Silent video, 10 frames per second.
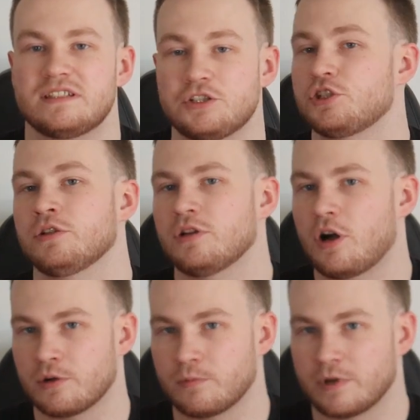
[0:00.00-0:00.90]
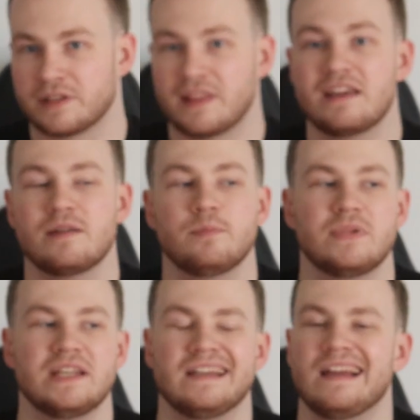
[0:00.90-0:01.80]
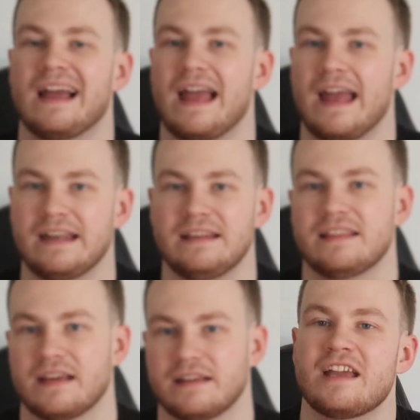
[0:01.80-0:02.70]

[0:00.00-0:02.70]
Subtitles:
digital artwork. They can be anything.